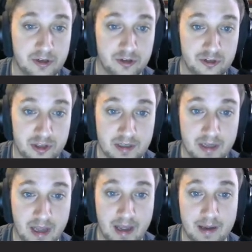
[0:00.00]
G,
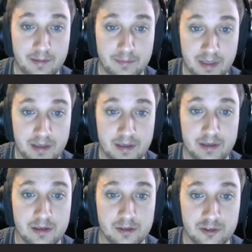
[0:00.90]
A, B,
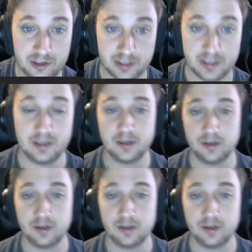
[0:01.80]
G.